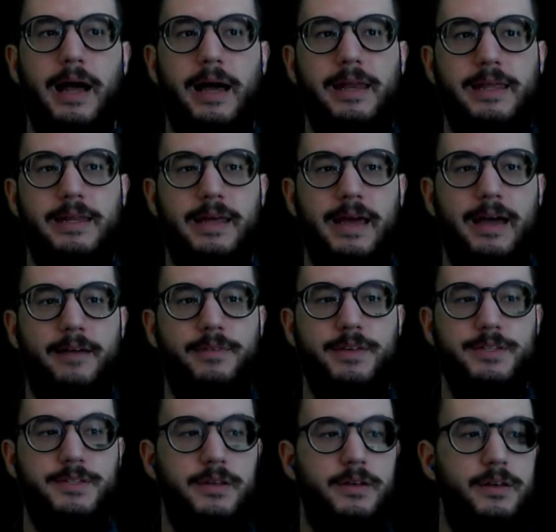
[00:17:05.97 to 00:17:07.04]
I need to have
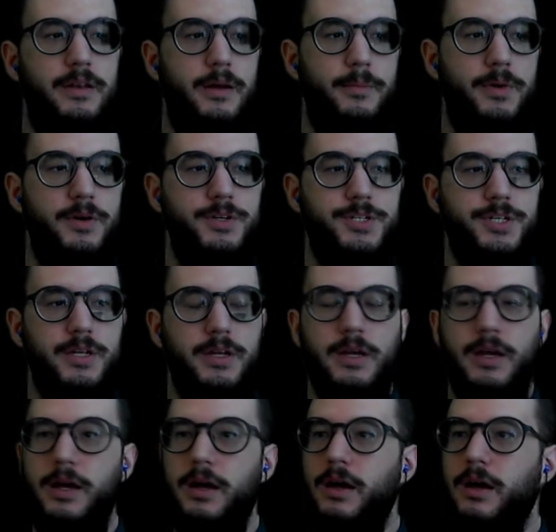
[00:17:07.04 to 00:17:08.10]
these numbers
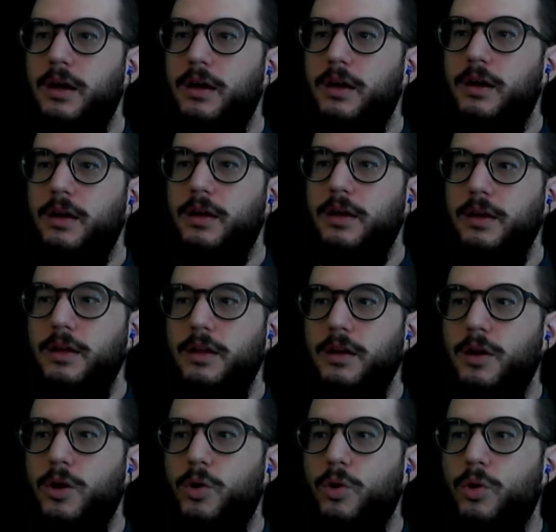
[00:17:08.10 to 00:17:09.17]

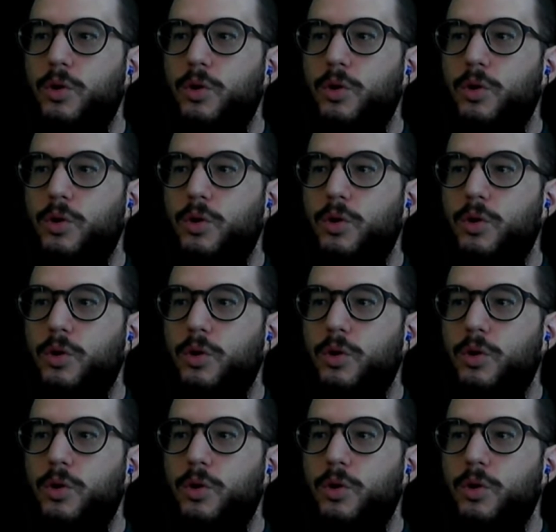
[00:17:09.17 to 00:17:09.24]
in